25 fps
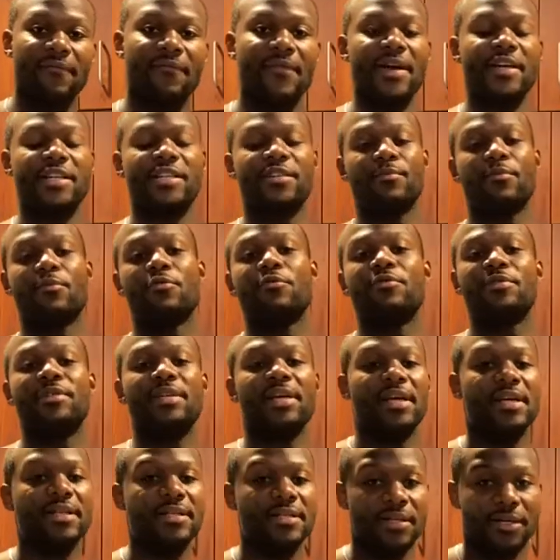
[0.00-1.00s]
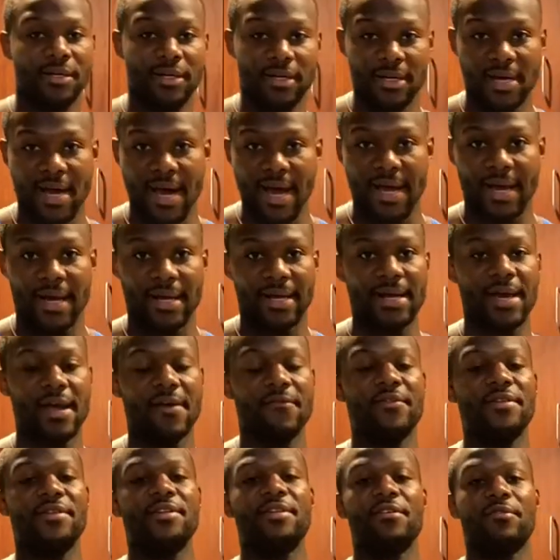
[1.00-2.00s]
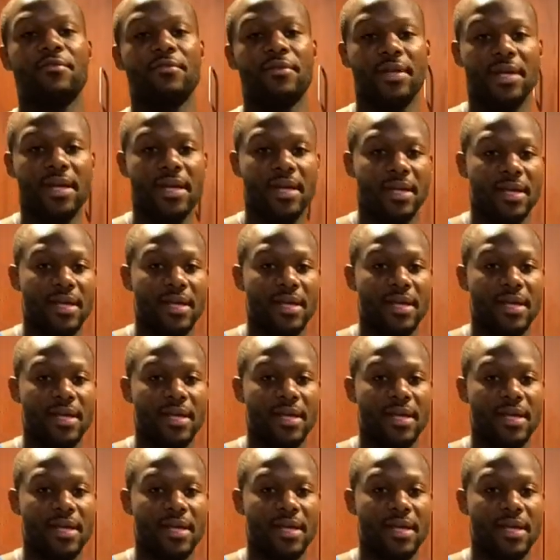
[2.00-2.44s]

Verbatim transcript: vegetables into your diet every single day,